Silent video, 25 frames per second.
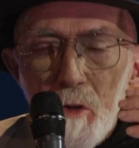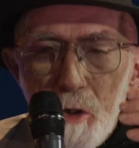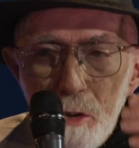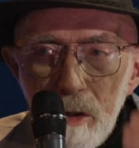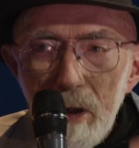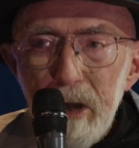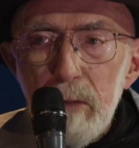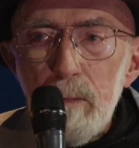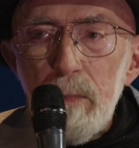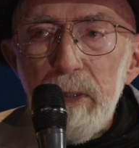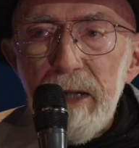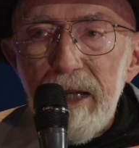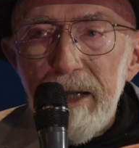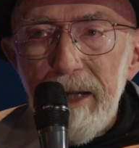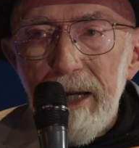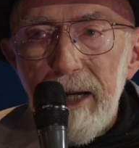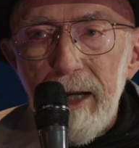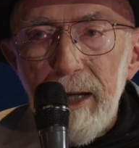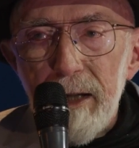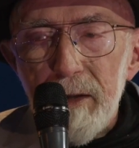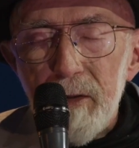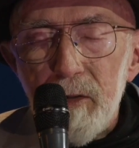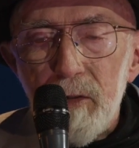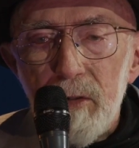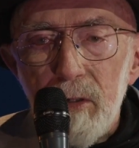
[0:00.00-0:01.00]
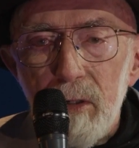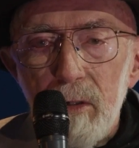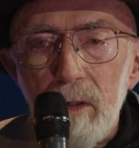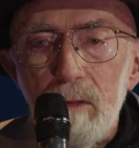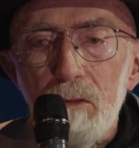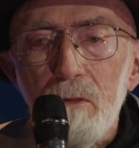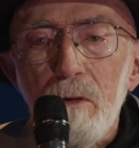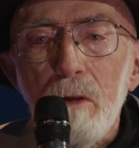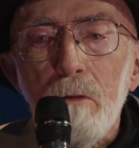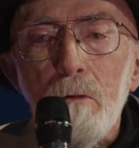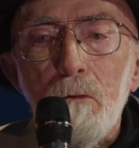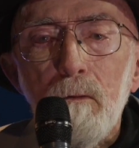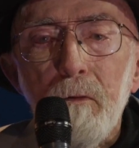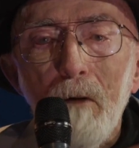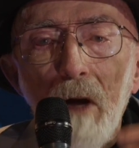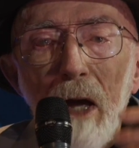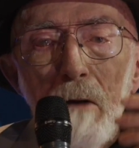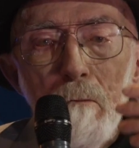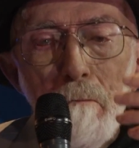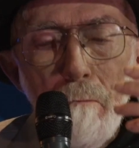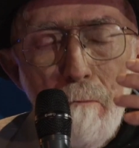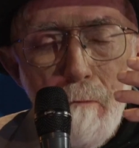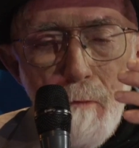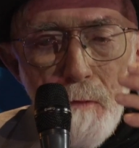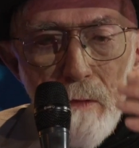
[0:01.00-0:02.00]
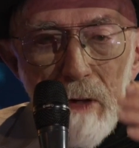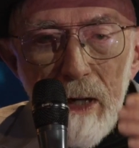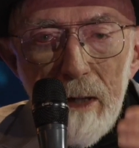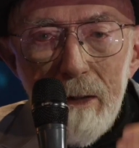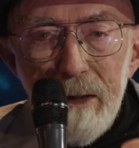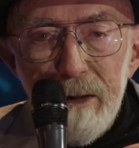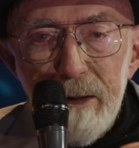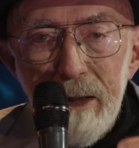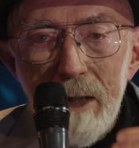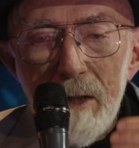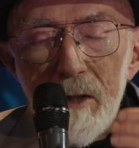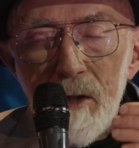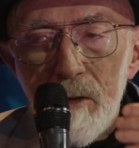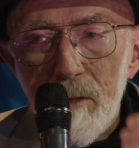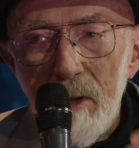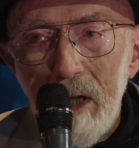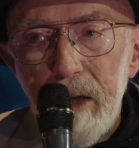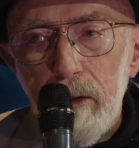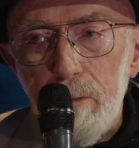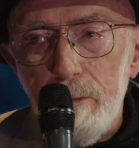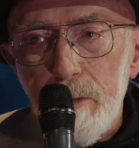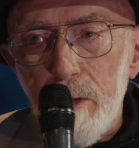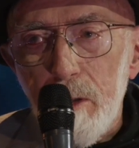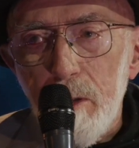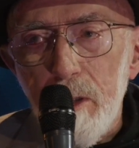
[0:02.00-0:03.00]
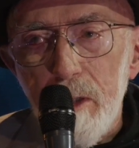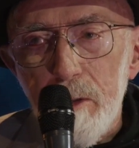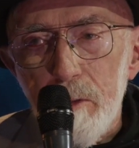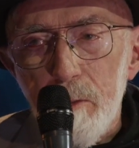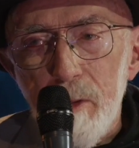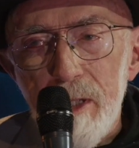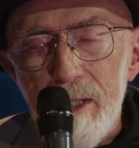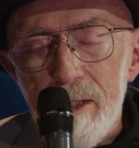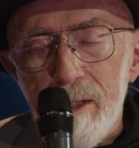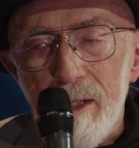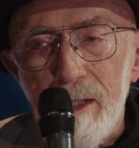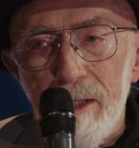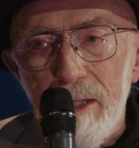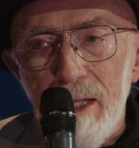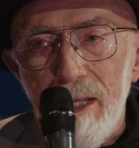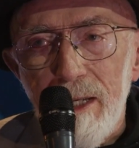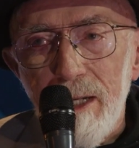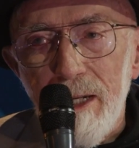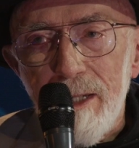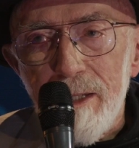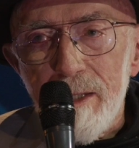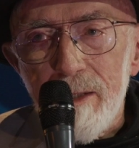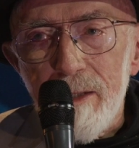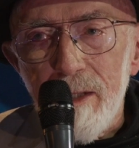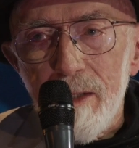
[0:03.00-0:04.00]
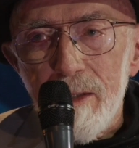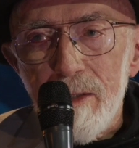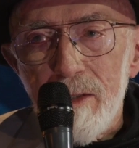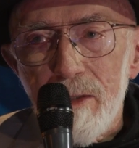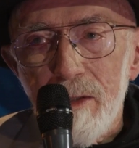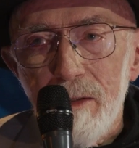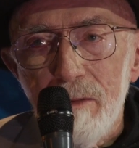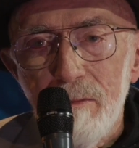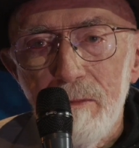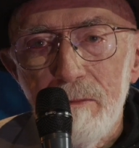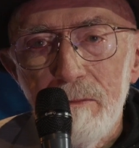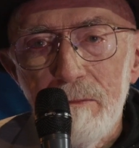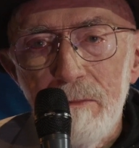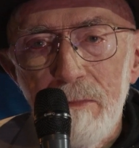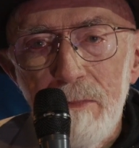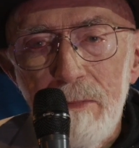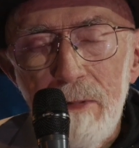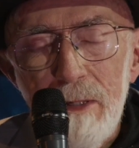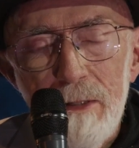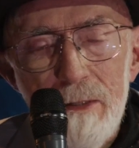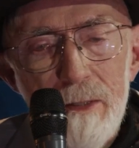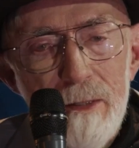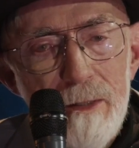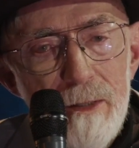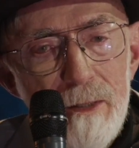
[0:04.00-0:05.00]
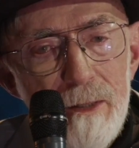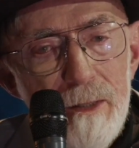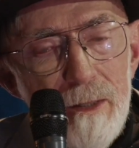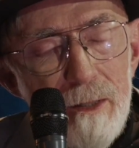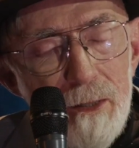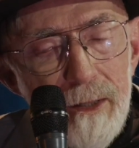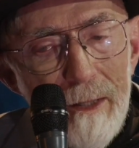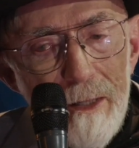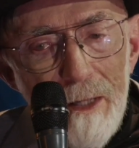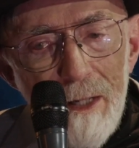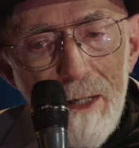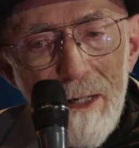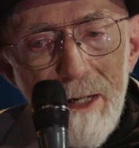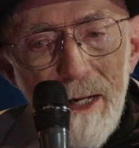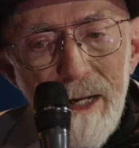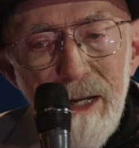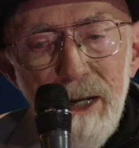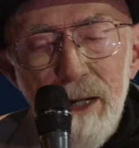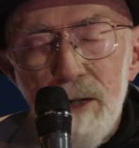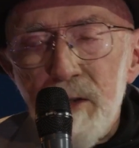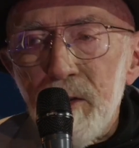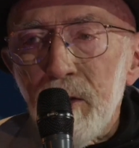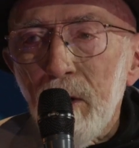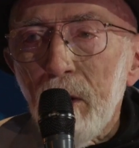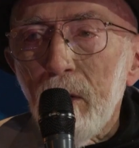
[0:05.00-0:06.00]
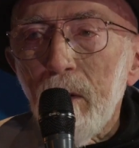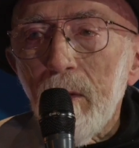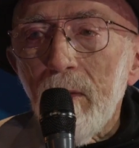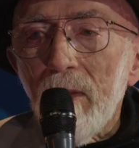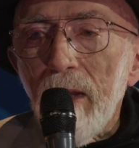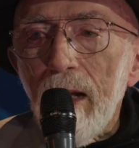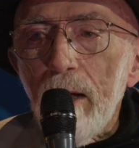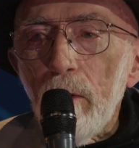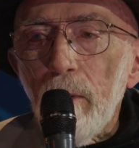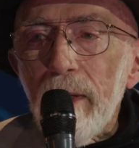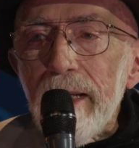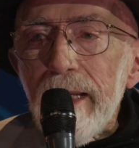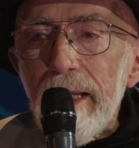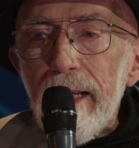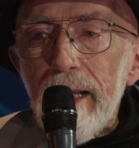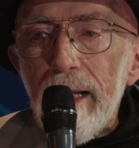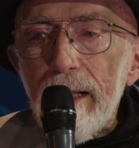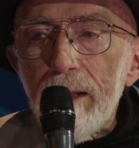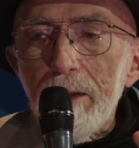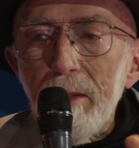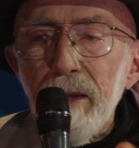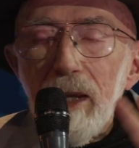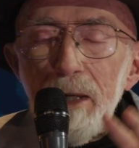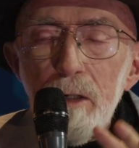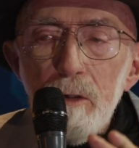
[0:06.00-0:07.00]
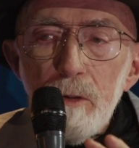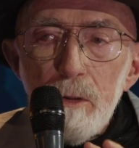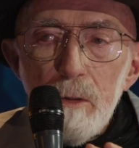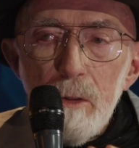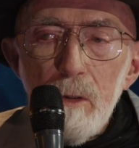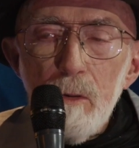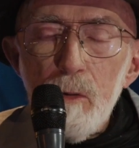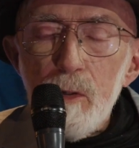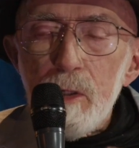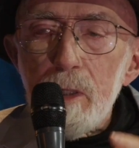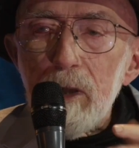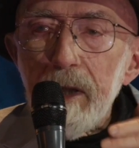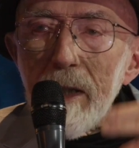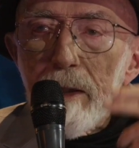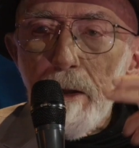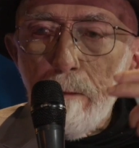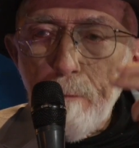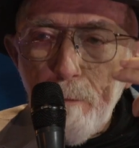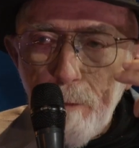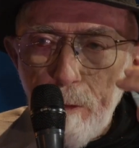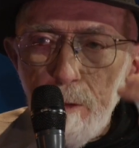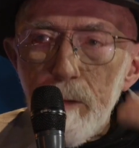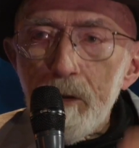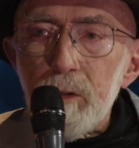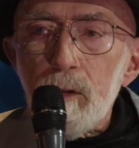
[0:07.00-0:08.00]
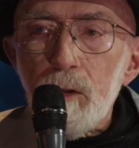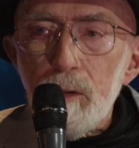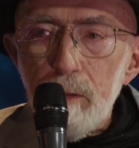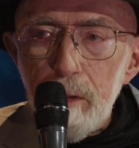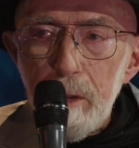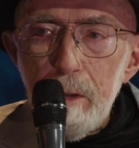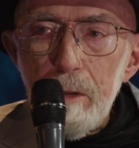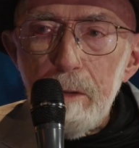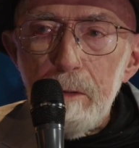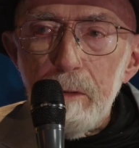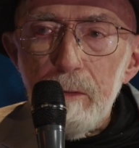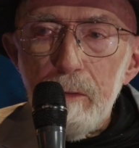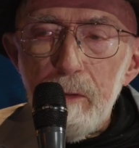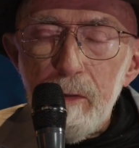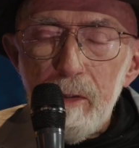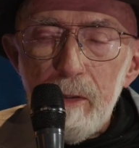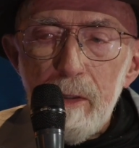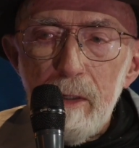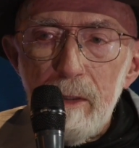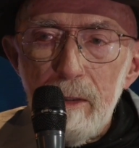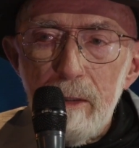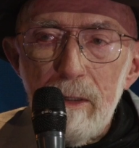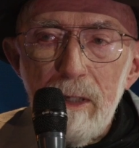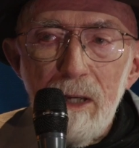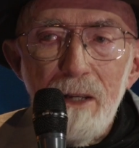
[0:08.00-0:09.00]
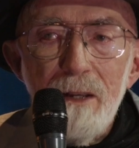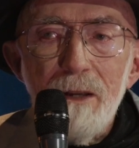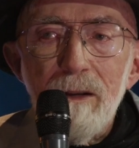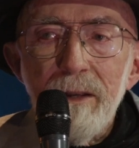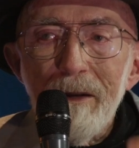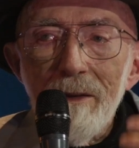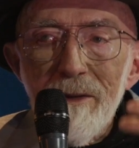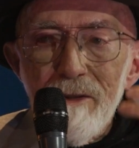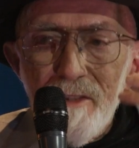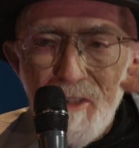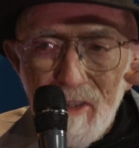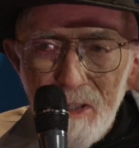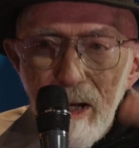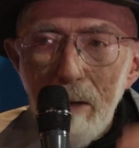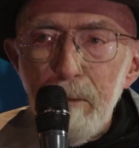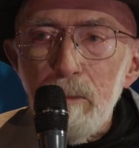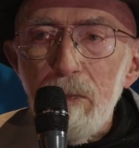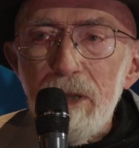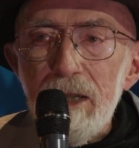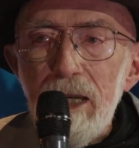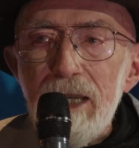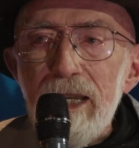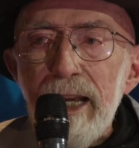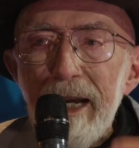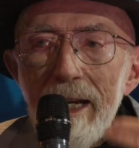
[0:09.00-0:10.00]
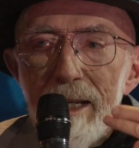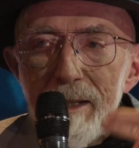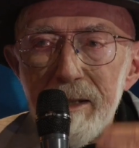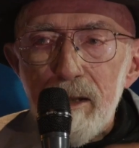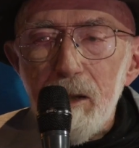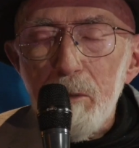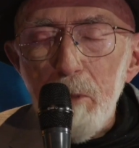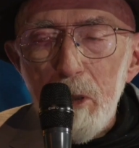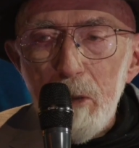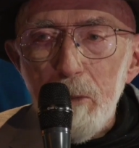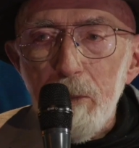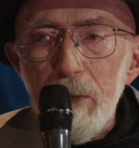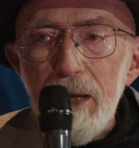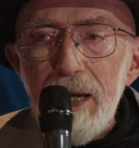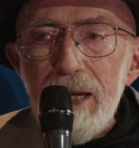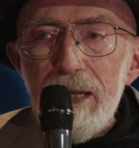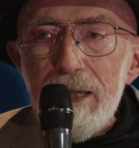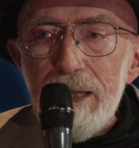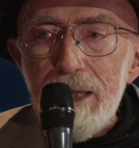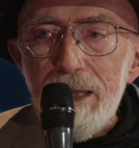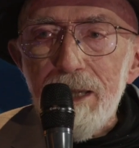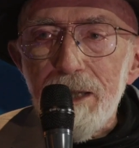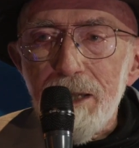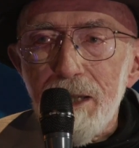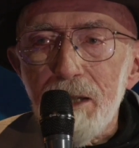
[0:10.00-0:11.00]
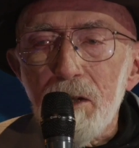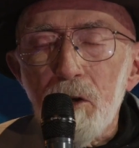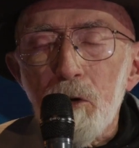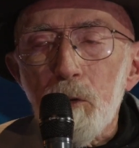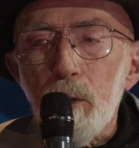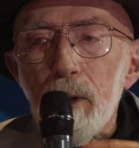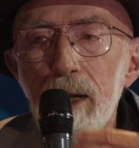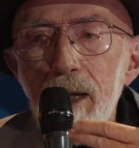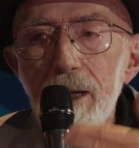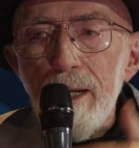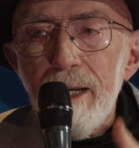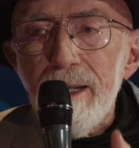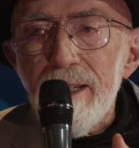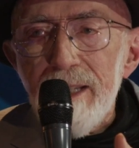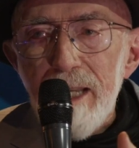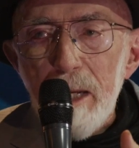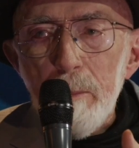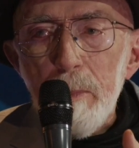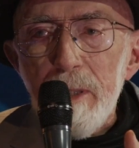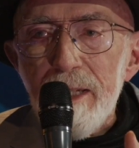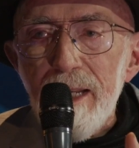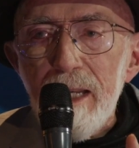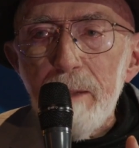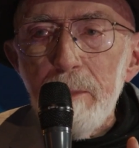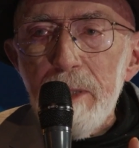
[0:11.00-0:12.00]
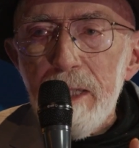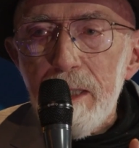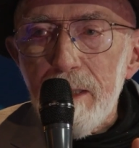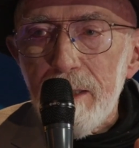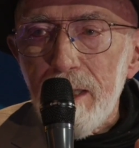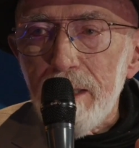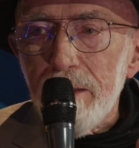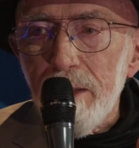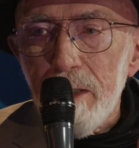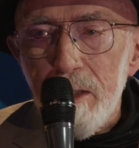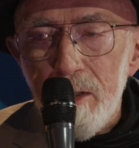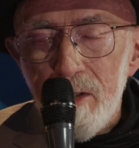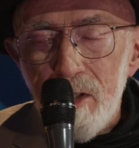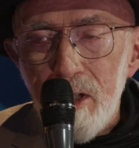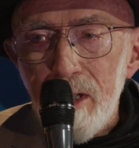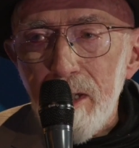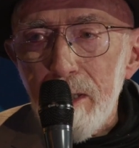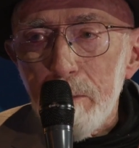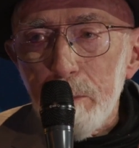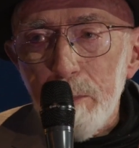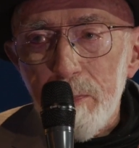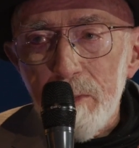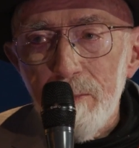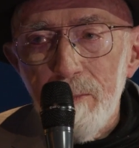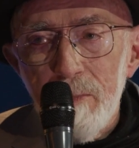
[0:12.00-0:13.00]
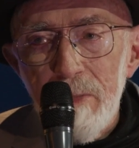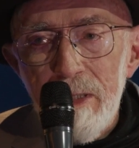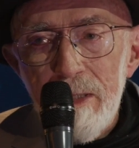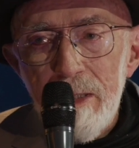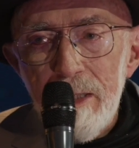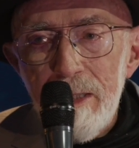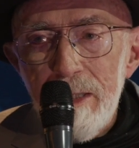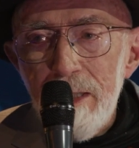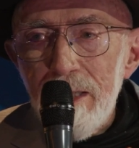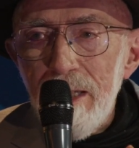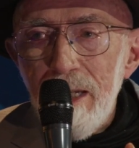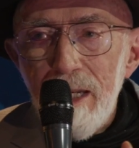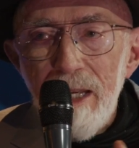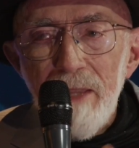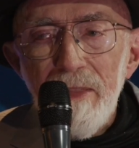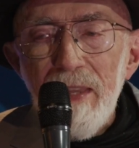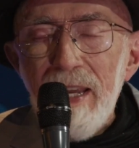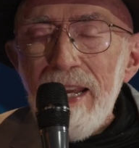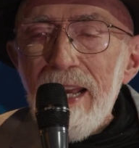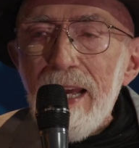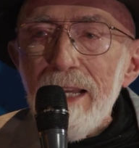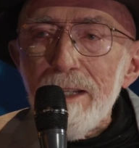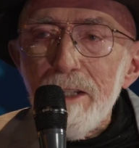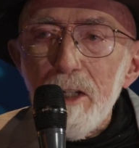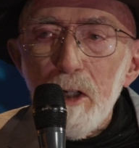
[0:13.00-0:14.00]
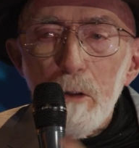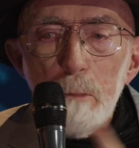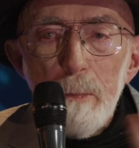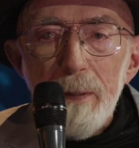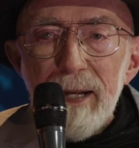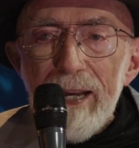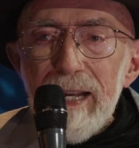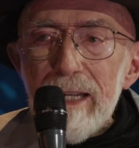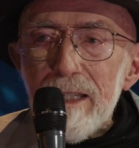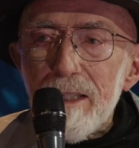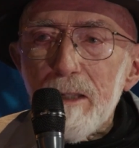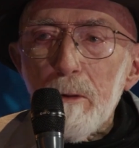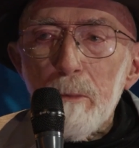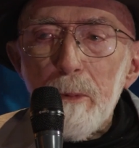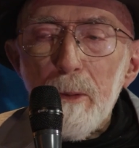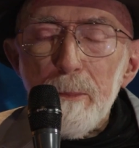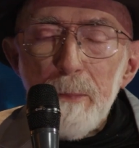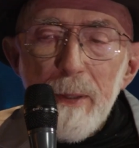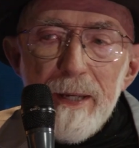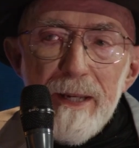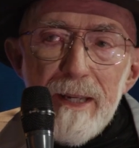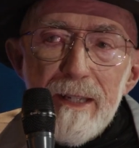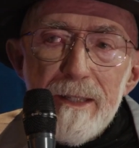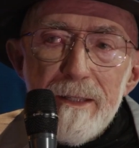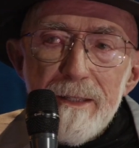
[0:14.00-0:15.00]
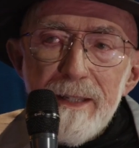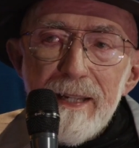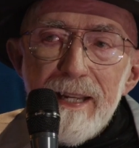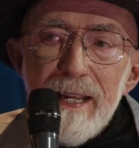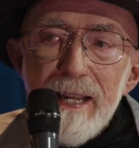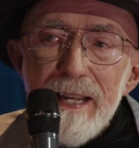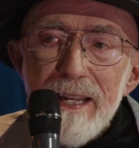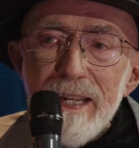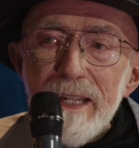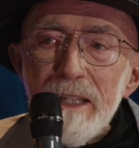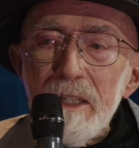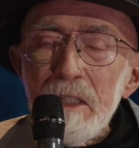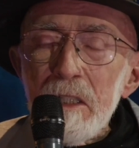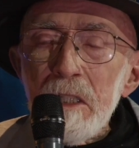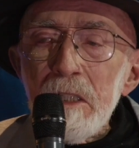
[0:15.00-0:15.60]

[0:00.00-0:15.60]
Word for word: could be answered with a fairly straightforward risk analysis. And so they went ahead and they cruised, and on the first cruise, somebody asymptomatic created an epidemic on the ship, and they had to go back to Papeete